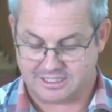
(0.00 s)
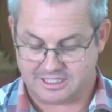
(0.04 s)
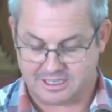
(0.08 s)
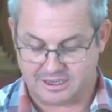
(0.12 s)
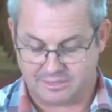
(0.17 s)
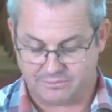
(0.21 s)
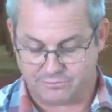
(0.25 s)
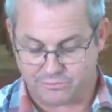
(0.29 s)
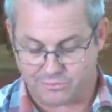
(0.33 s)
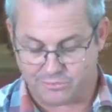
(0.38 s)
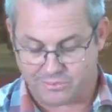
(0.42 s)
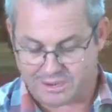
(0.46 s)
in
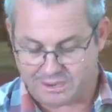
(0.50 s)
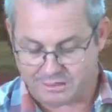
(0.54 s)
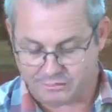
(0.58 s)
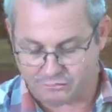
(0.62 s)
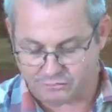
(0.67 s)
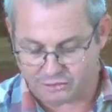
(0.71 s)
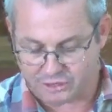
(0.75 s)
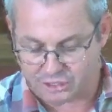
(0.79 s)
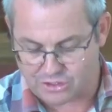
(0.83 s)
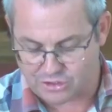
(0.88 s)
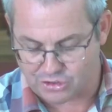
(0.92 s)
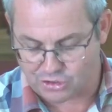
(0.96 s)
for
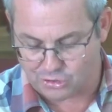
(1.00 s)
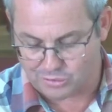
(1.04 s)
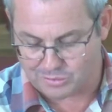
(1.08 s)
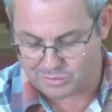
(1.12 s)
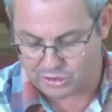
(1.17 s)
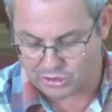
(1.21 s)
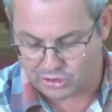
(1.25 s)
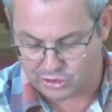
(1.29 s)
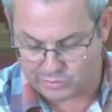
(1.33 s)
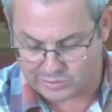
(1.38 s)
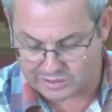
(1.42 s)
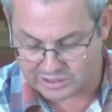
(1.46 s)
every human
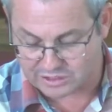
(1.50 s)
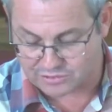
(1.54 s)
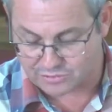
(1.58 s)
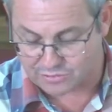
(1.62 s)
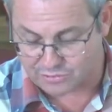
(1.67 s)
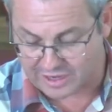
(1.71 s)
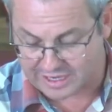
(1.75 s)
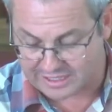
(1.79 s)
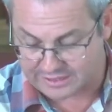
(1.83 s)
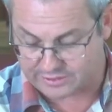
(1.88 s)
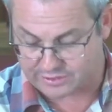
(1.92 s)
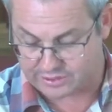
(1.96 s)
who is
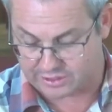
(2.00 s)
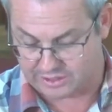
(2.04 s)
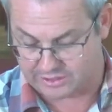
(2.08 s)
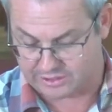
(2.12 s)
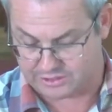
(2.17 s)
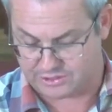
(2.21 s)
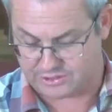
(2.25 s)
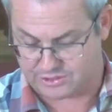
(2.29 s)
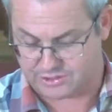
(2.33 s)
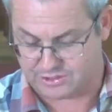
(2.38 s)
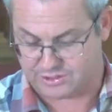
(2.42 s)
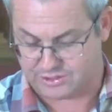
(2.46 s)

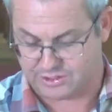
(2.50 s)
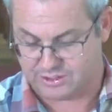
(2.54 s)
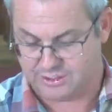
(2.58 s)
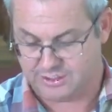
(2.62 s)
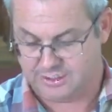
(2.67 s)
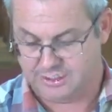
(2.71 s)
faithless,